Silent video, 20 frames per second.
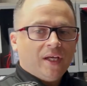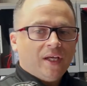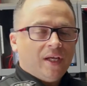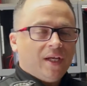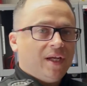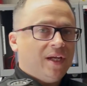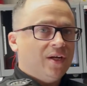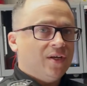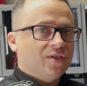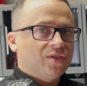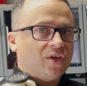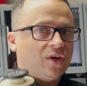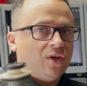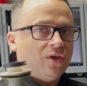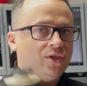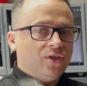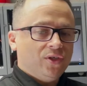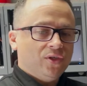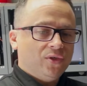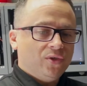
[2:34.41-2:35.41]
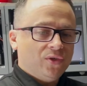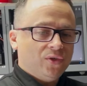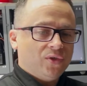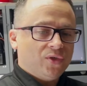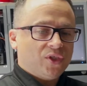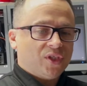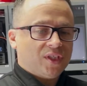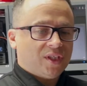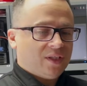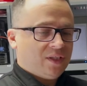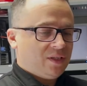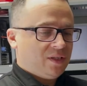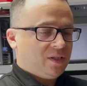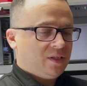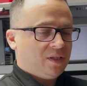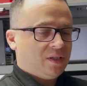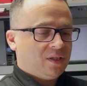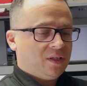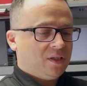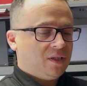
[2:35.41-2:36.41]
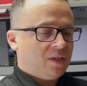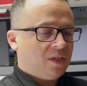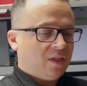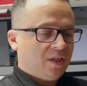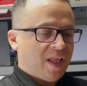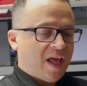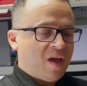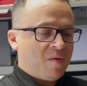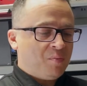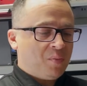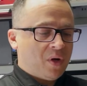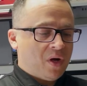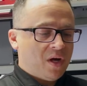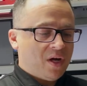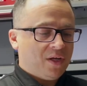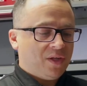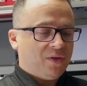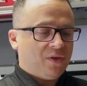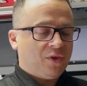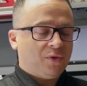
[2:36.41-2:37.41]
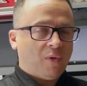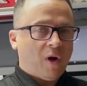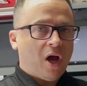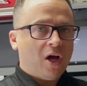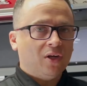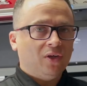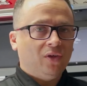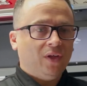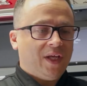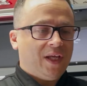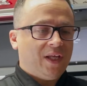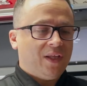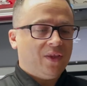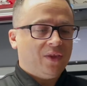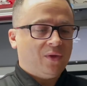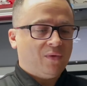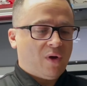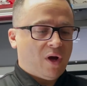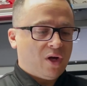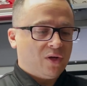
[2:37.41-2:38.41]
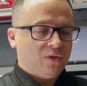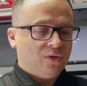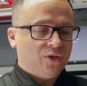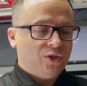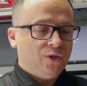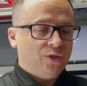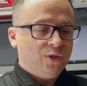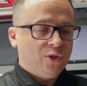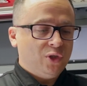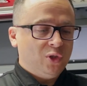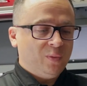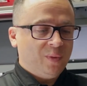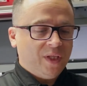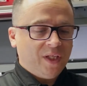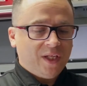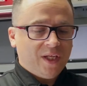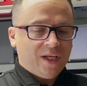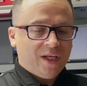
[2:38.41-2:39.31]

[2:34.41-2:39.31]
Here's our used clamp-on throttle and throttle tube